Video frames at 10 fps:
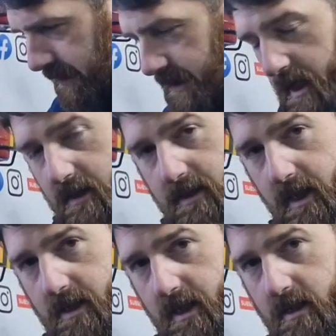to 10
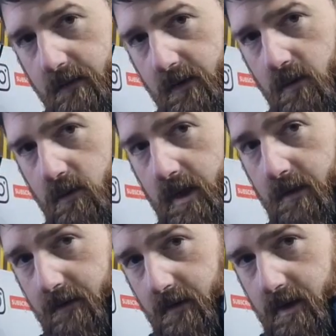cc's of fuel
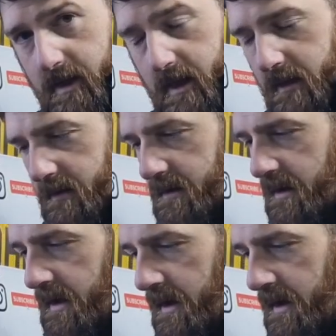in 30 seconds.